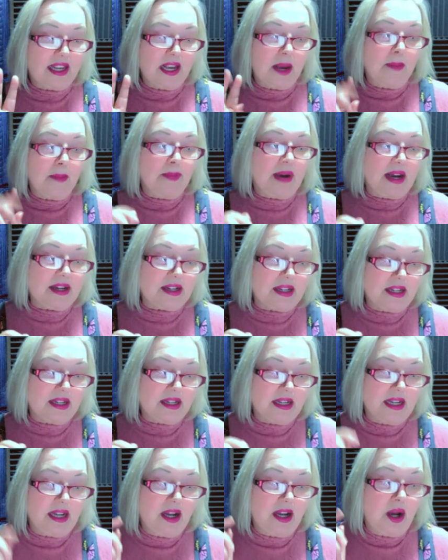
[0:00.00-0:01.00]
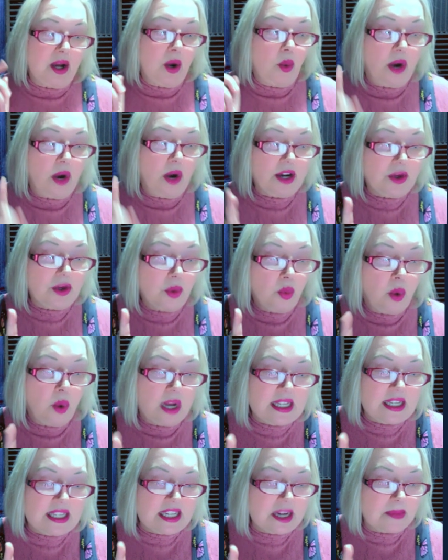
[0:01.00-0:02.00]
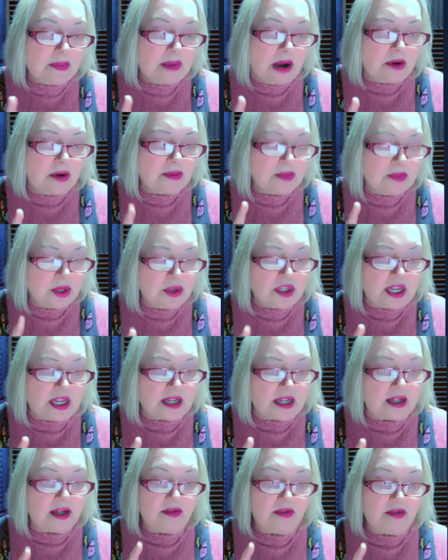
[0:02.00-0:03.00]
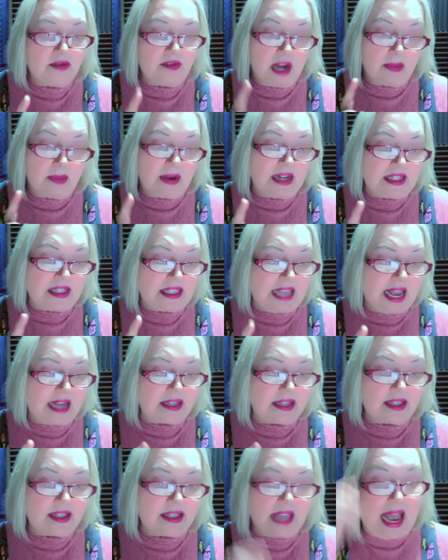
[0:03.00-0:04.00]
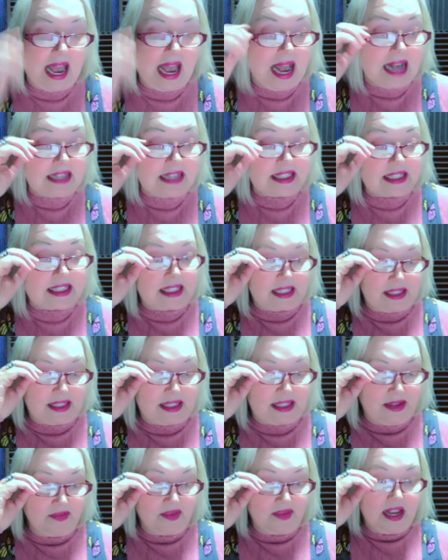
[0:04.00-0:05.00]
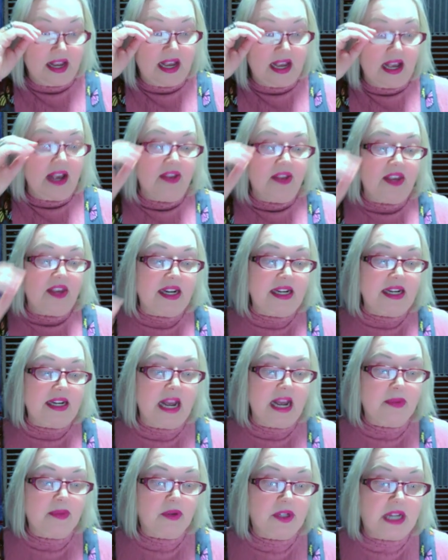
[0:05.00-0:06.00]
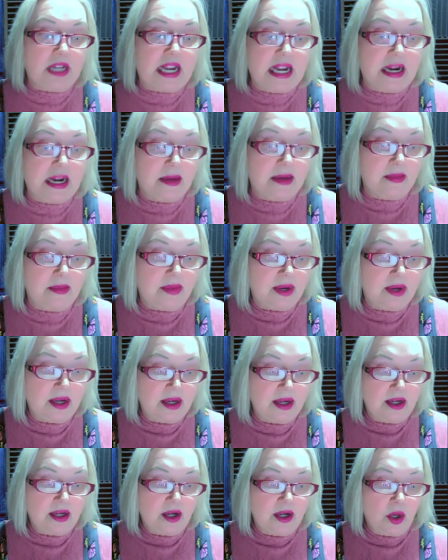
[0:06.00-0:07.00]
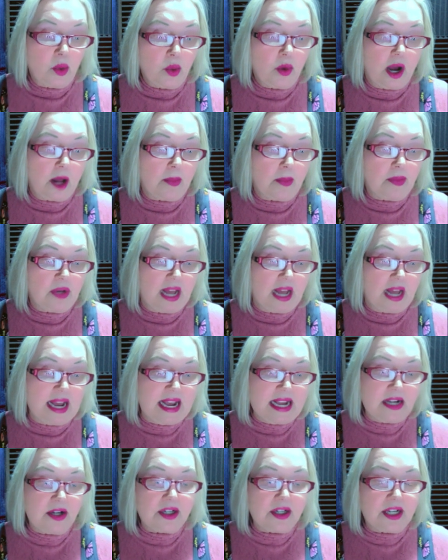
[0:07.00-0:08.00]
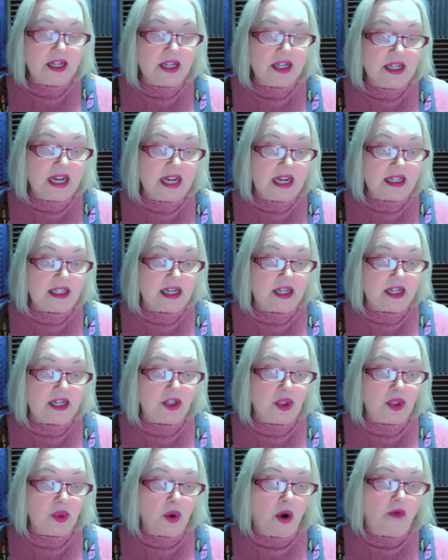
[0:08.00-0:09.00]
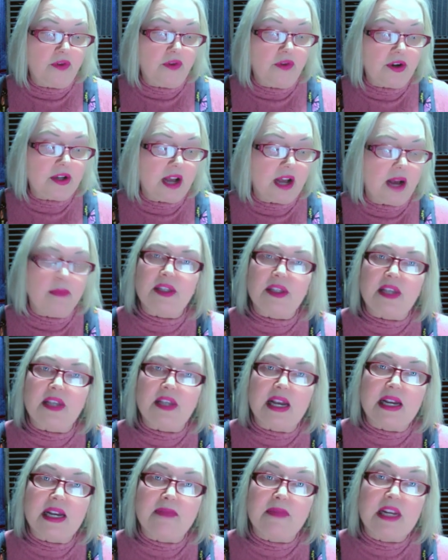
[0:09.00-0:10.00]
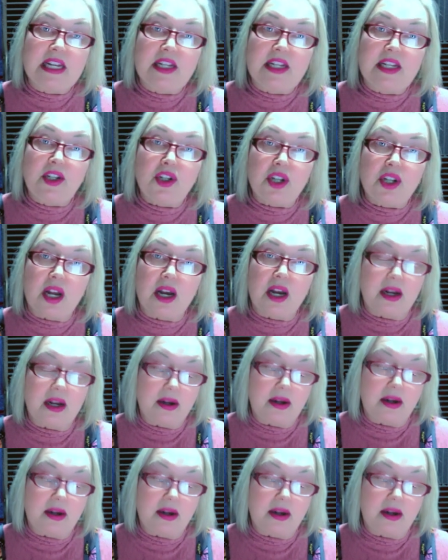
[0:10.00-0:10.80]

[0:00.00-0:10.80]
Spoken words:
But what was it about music, Rabbi Sacks asks, that enabled him, while playing or conducting, to overcome his amnesia?